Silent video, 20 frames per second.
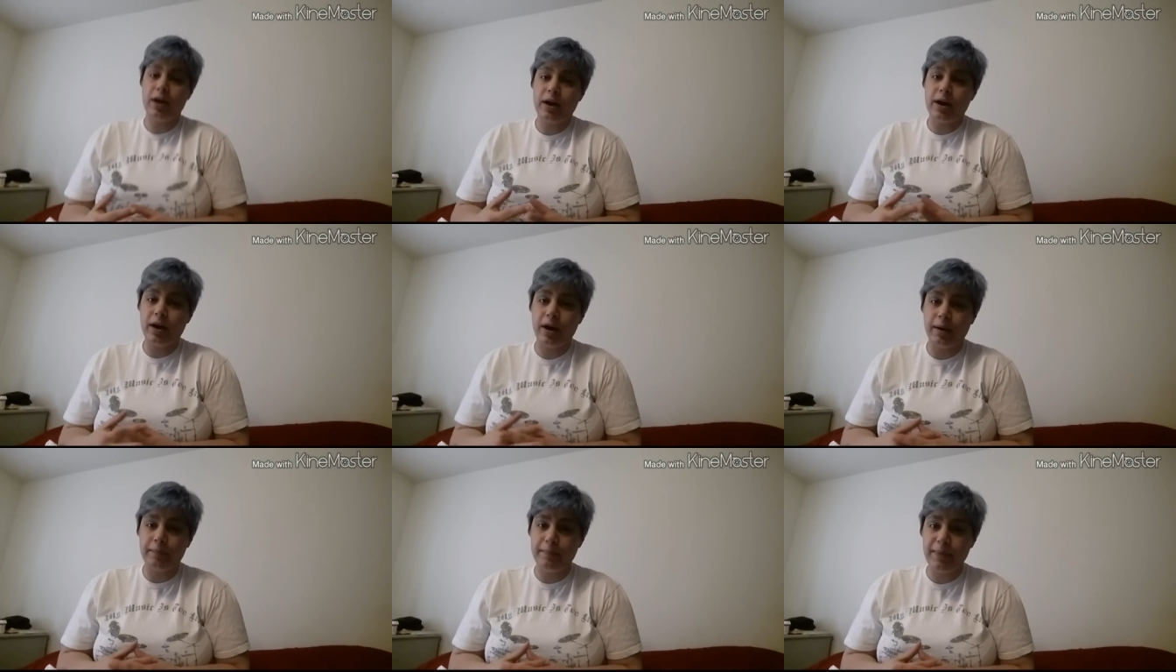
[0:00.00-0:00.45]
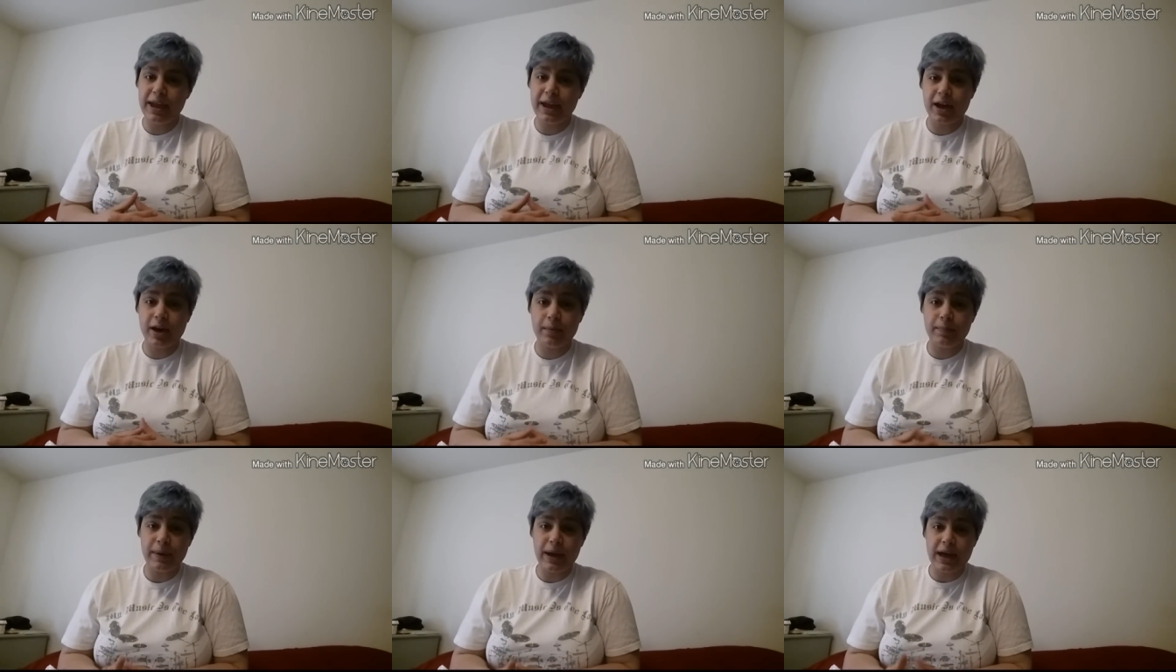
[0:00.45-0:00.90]
um,
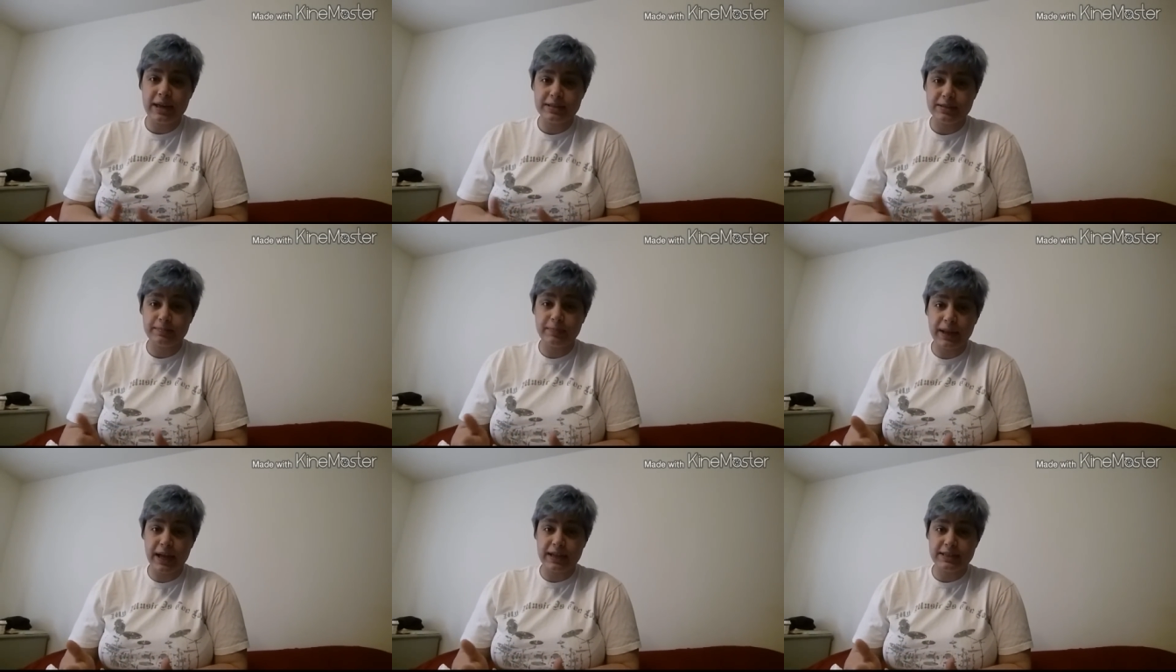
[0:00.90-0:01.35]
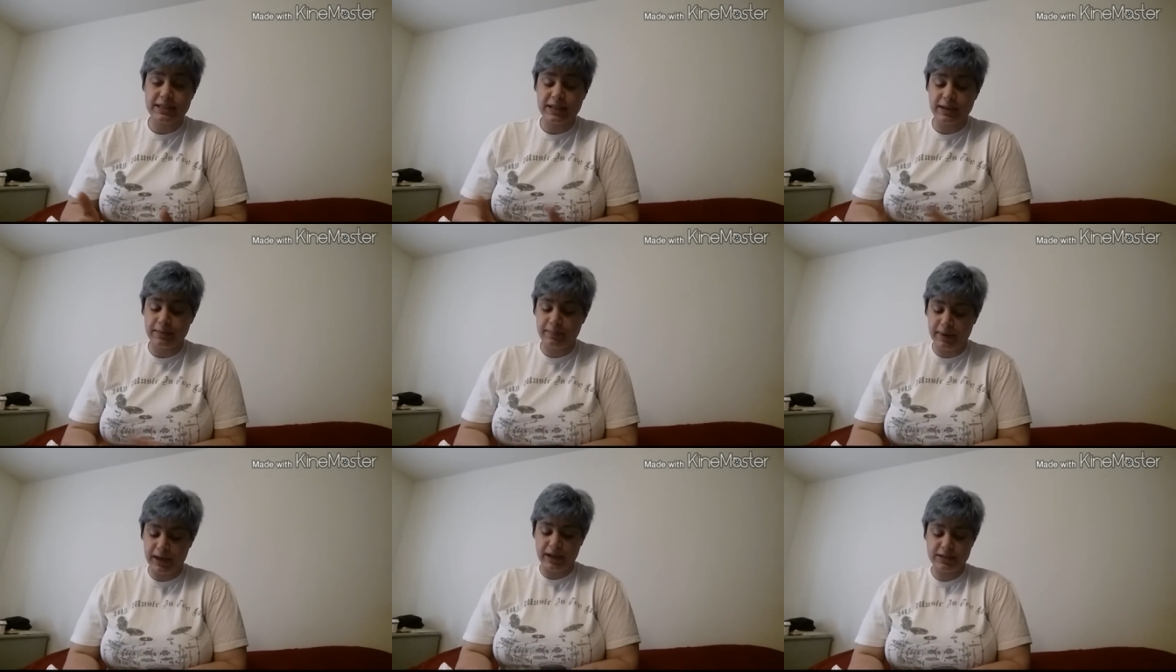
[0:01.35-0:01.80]
makeup as the
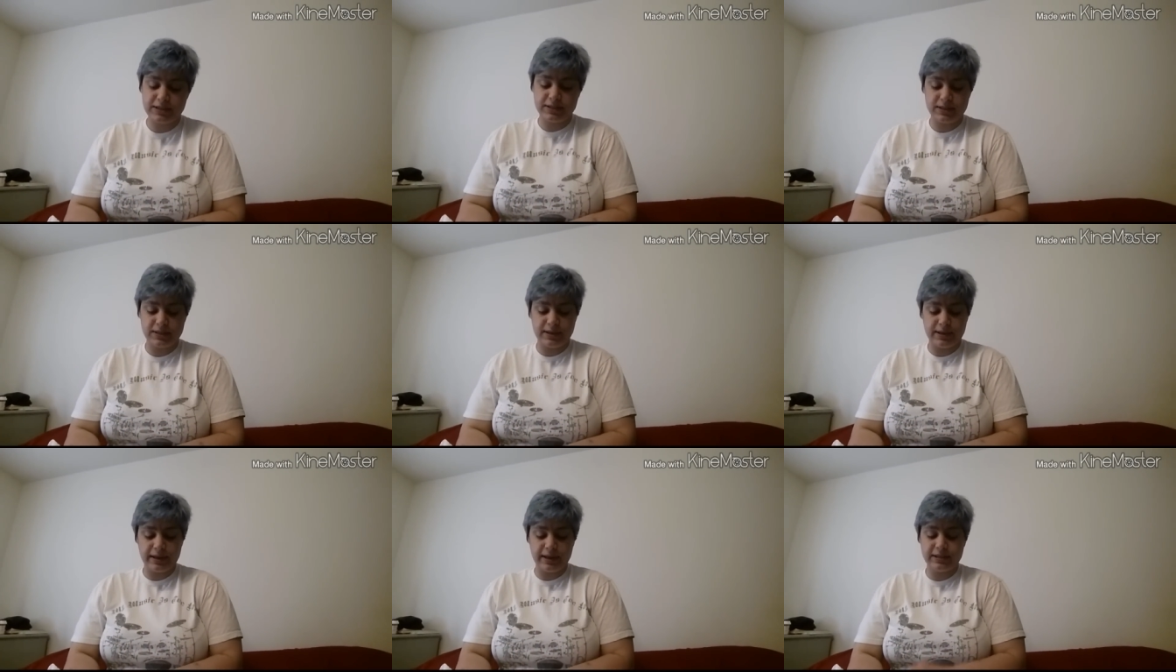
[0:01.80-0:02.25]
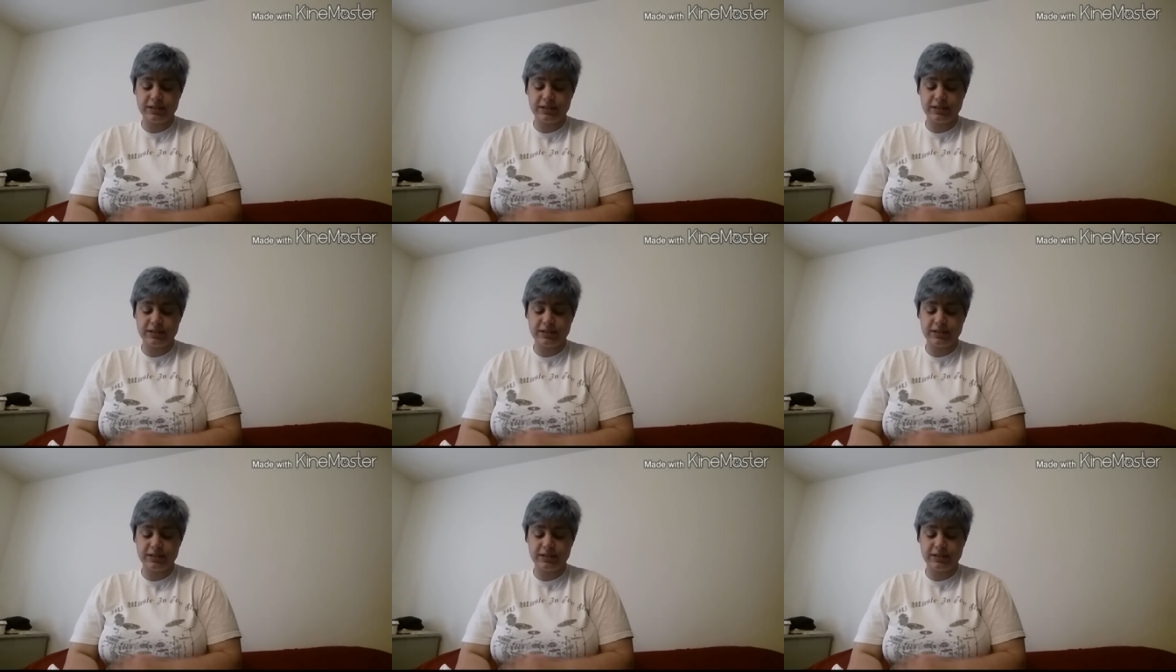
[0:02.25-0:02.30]
plastic pants.